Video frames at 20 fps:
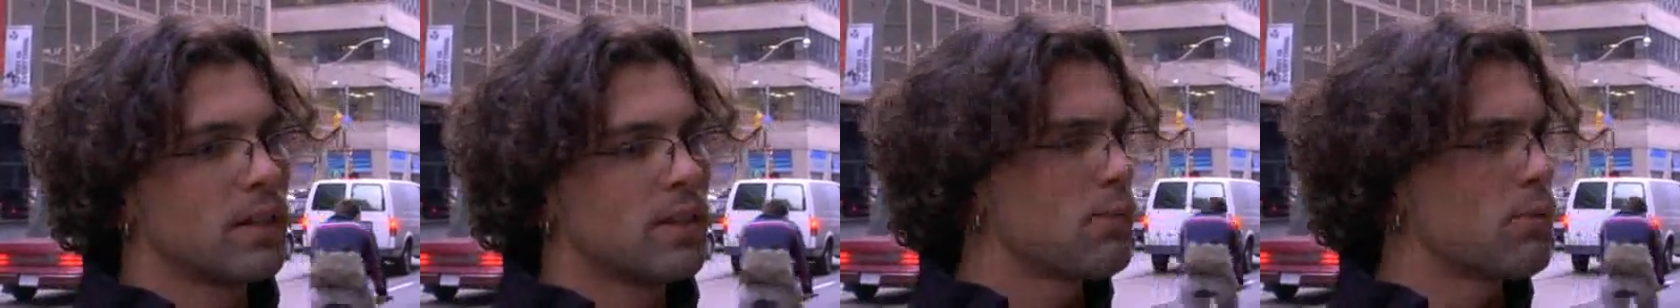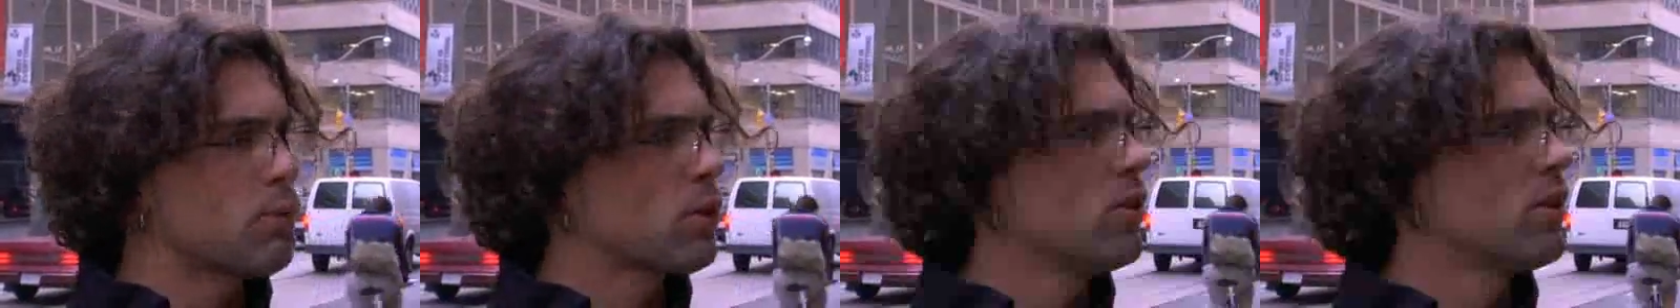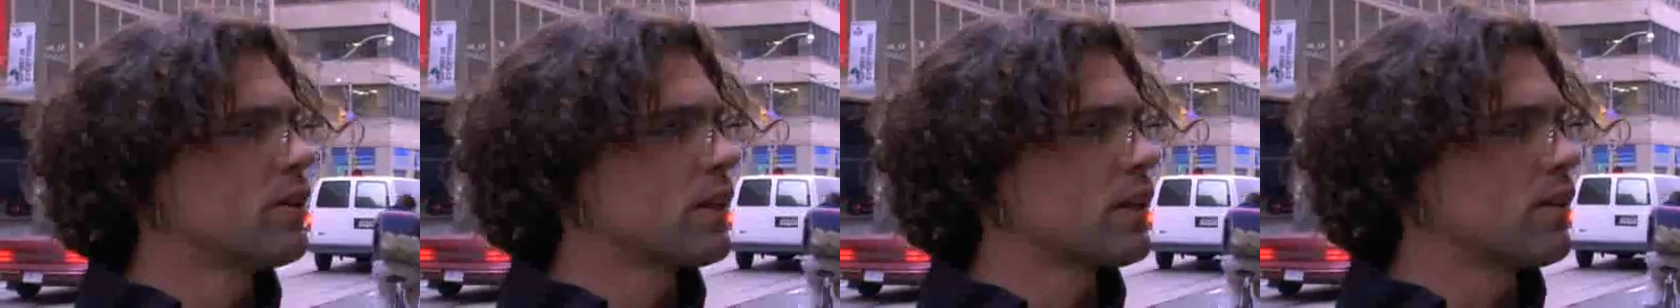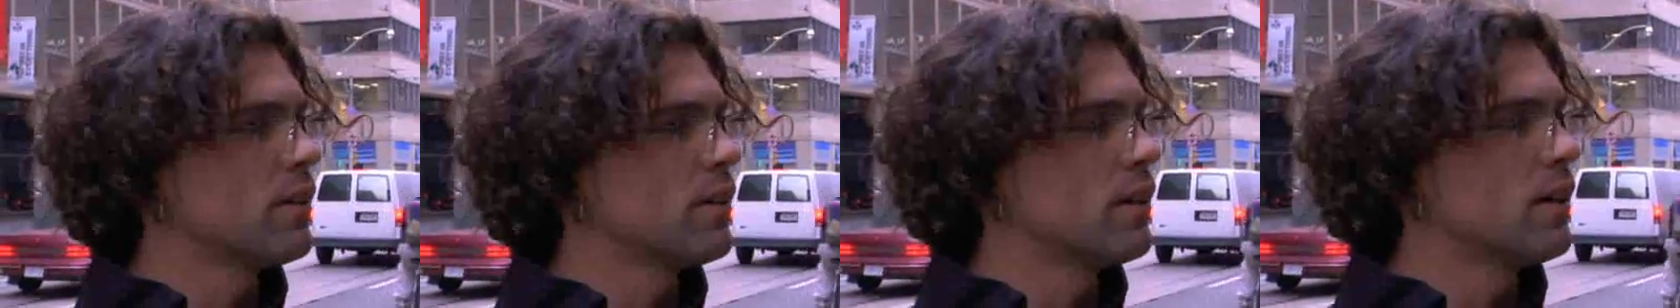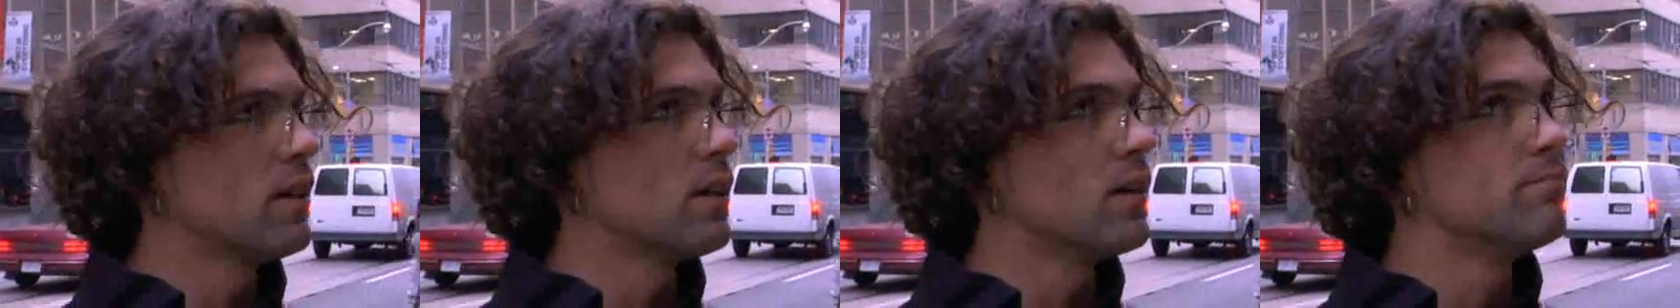were calling it
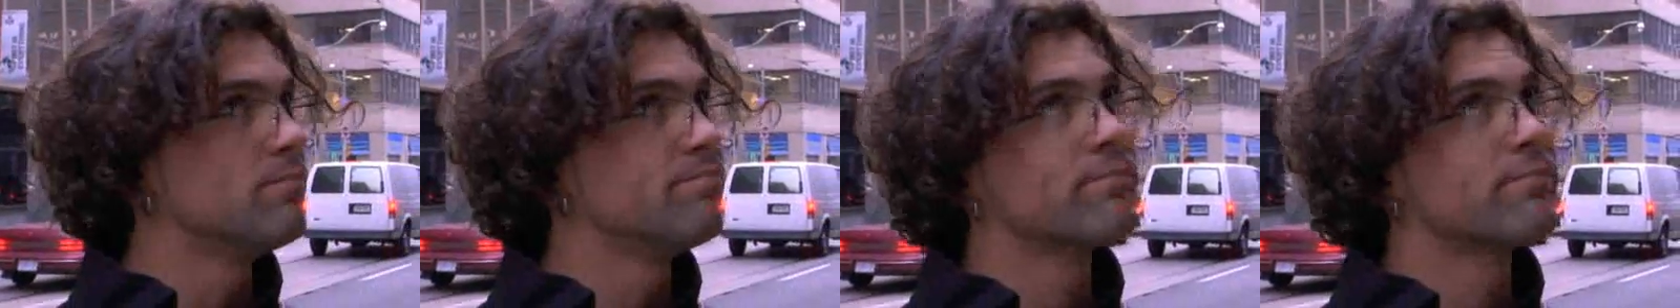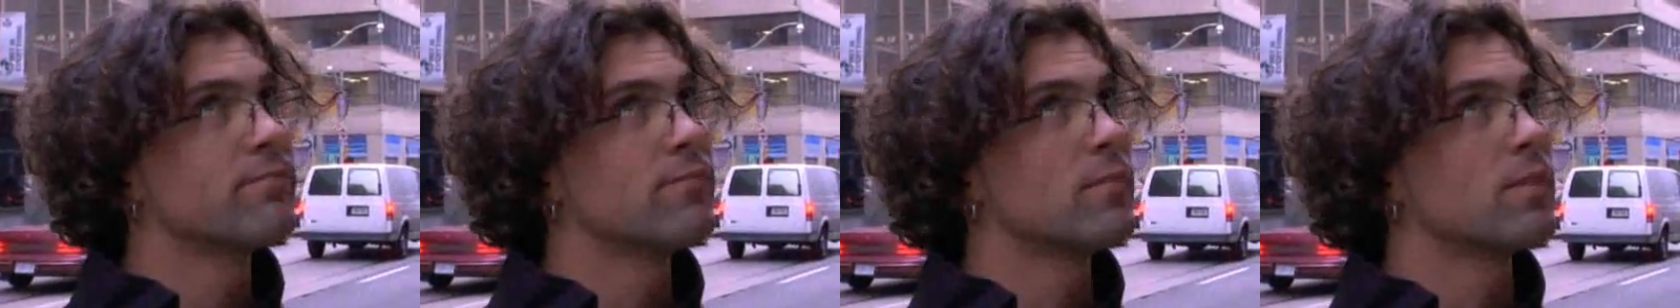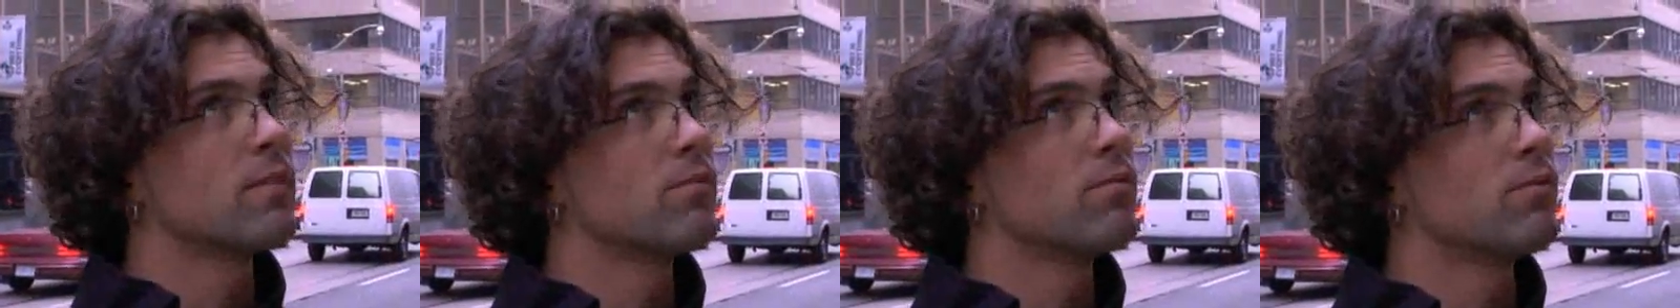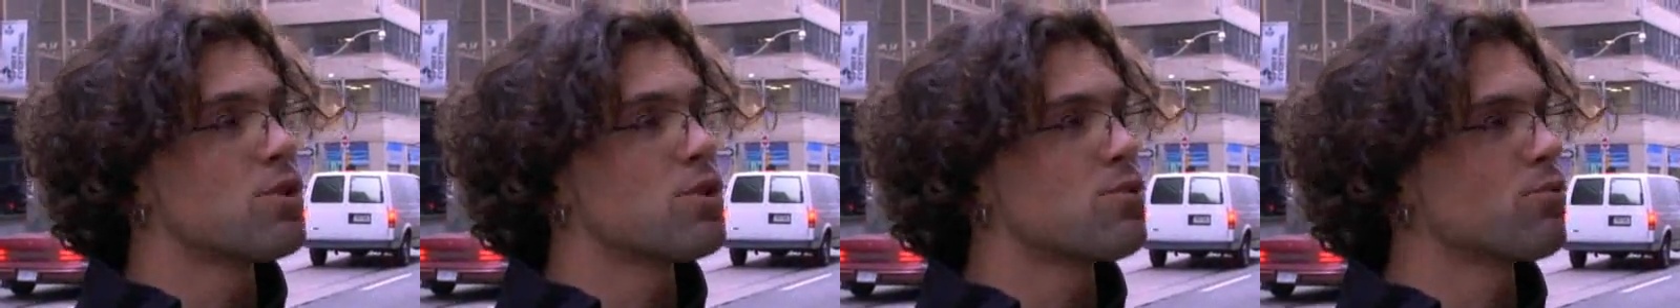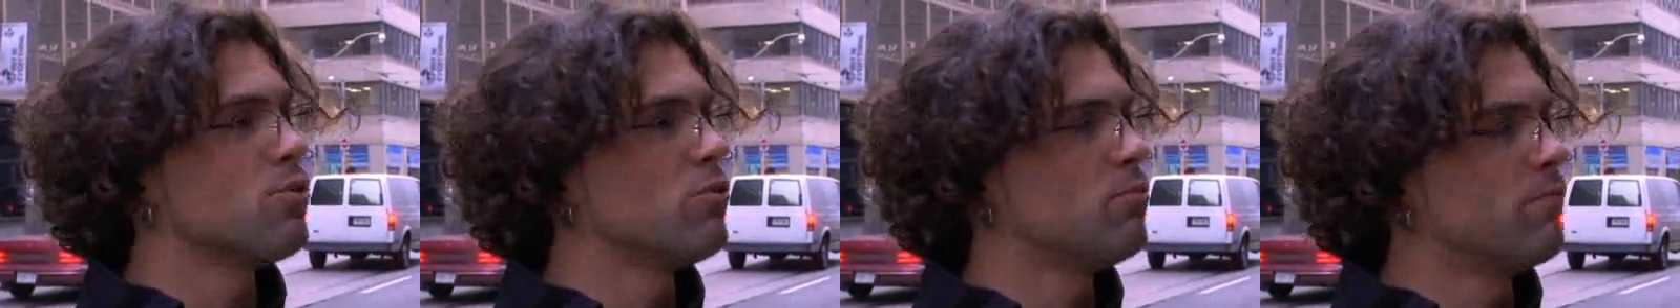
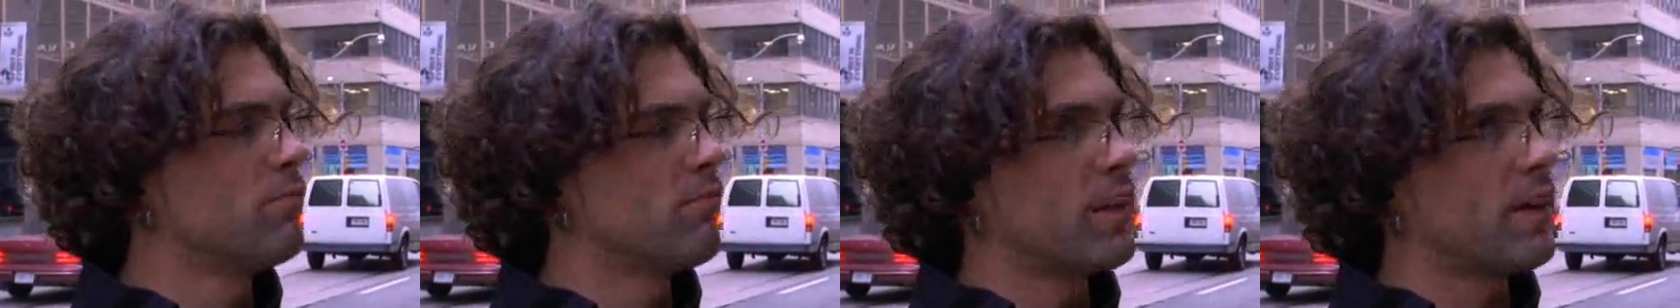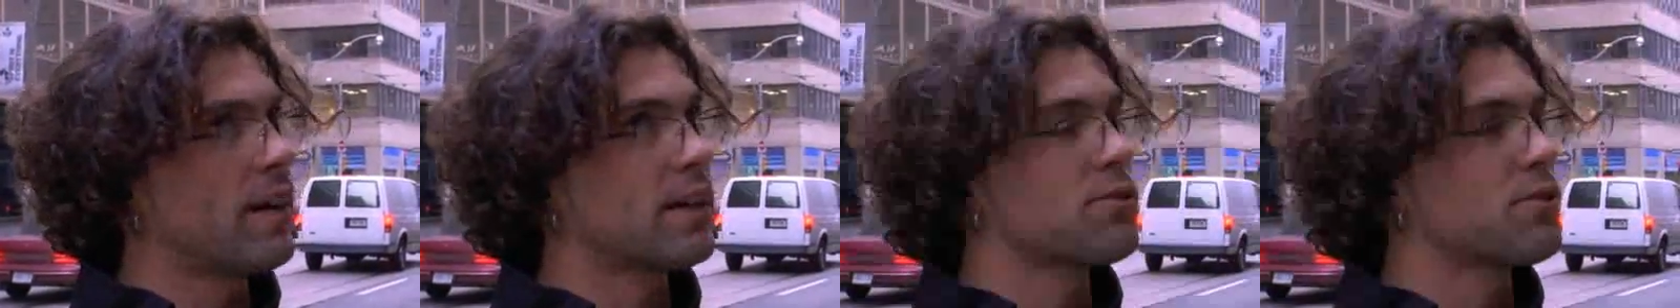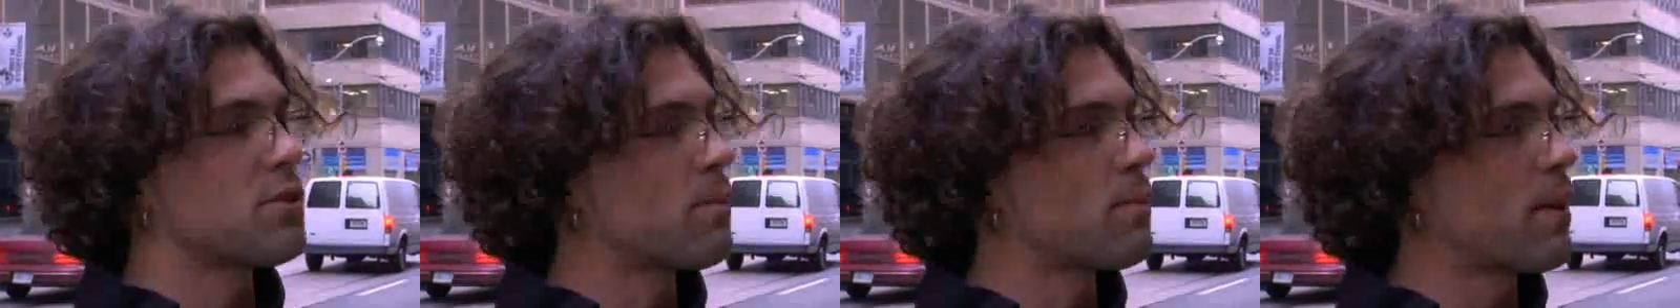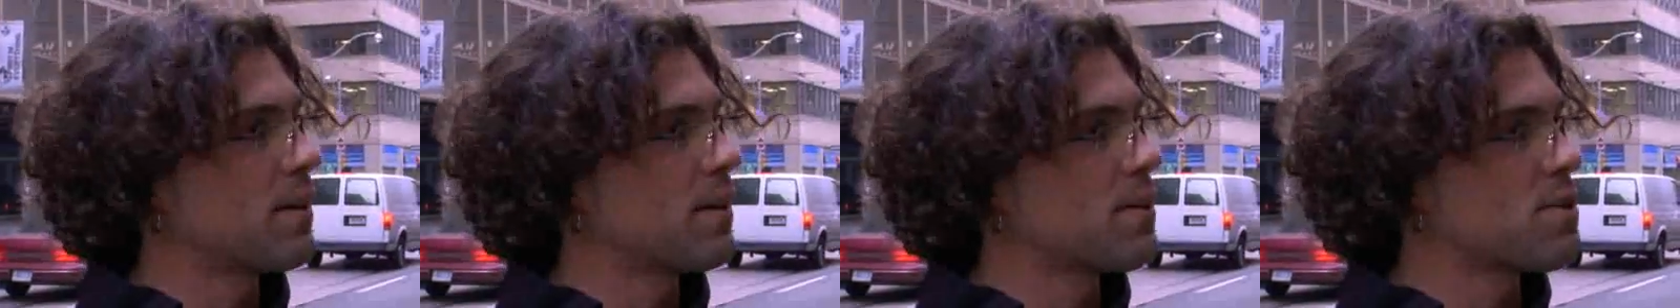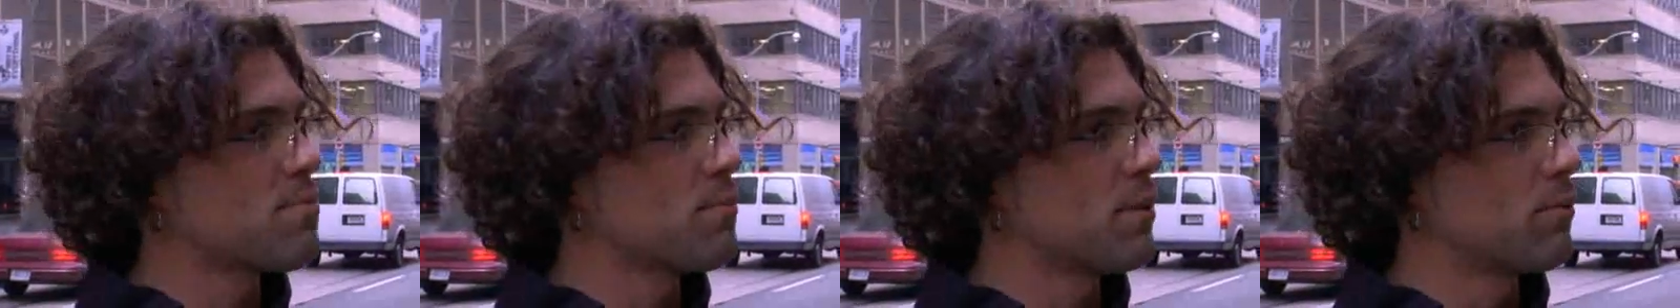visual factory
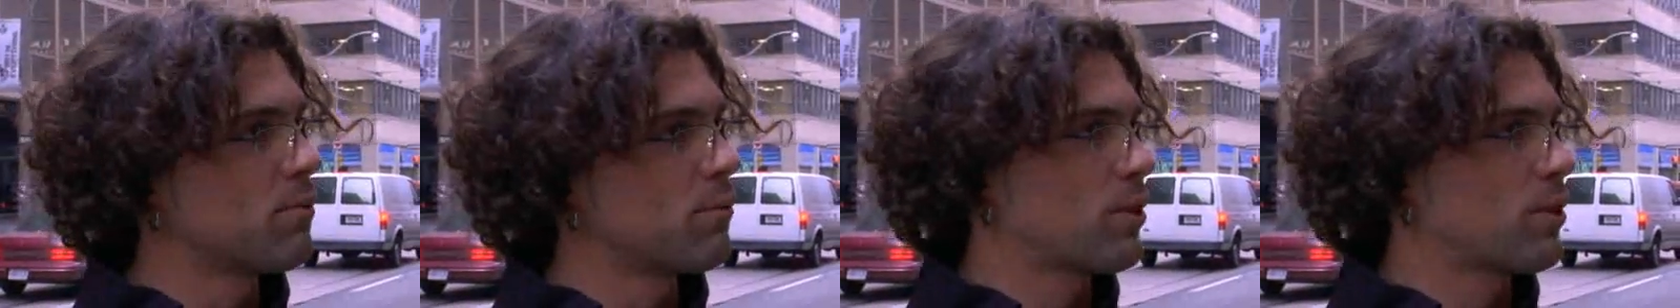management.